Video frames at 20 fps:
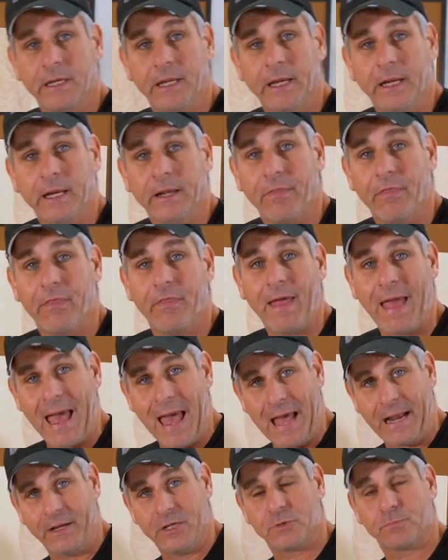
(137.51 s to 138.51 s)
And
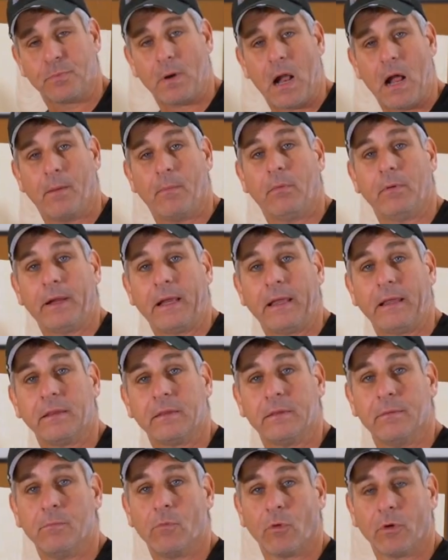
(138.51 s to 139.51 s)
that is probably
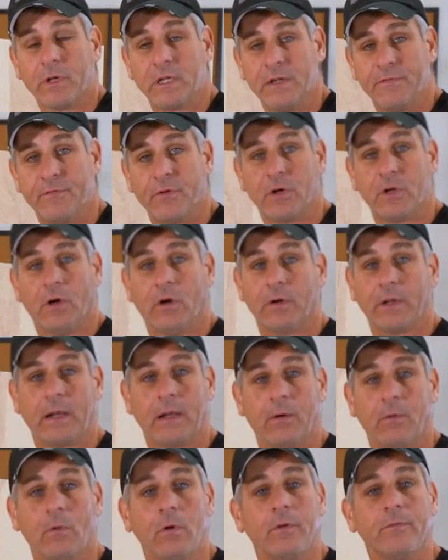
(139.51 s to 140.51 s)
the more difficult,
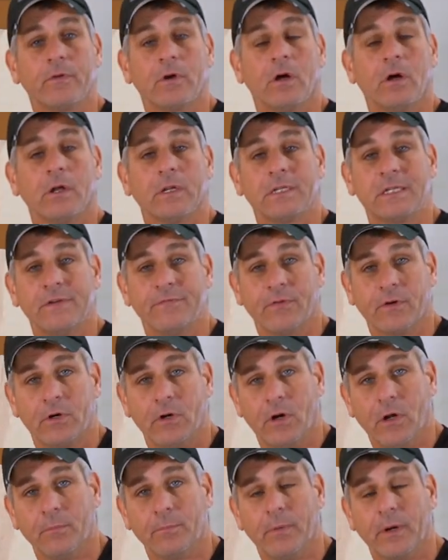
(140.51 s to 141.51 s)
and I won't even call it
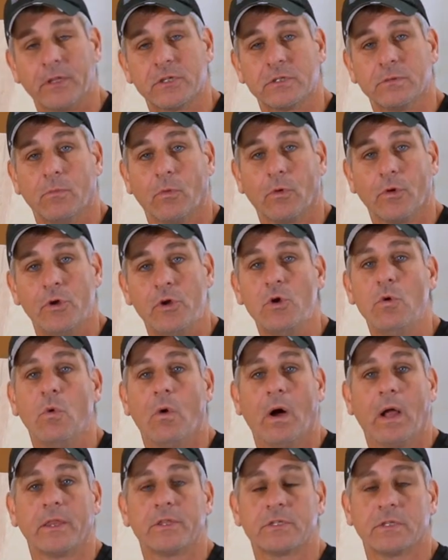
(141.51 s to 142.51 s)
difficult, but it's the more
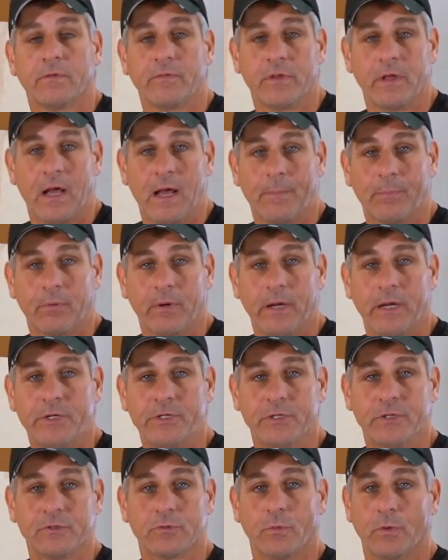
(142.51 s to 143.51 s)
nuanced of the
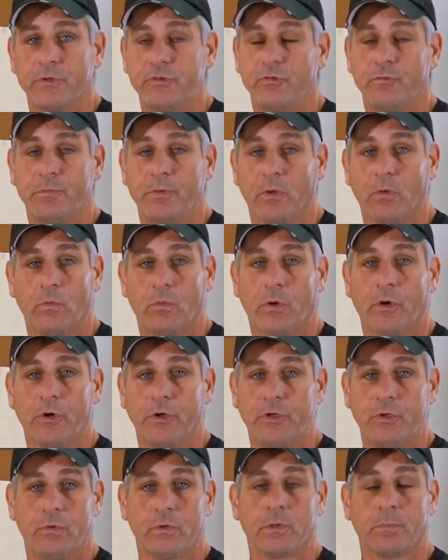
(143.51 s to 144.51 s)
operations. Once you've built one or
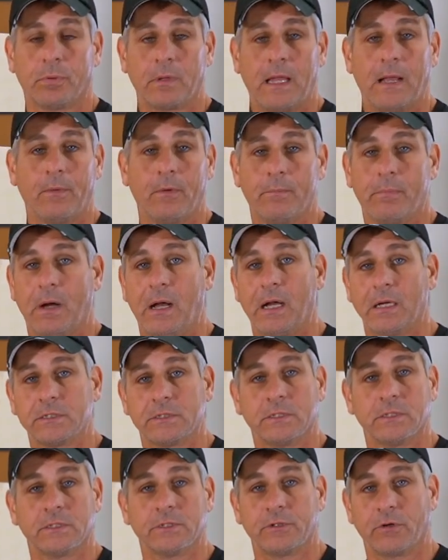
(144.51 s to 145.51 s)
two of the plywood
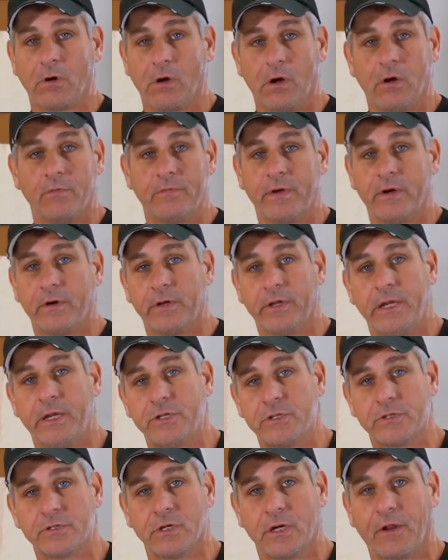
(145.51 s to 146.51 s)
boxes, they're all
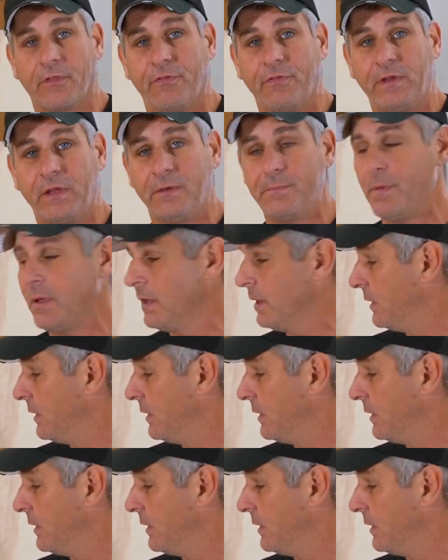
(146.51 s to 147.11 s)
variations on a theme.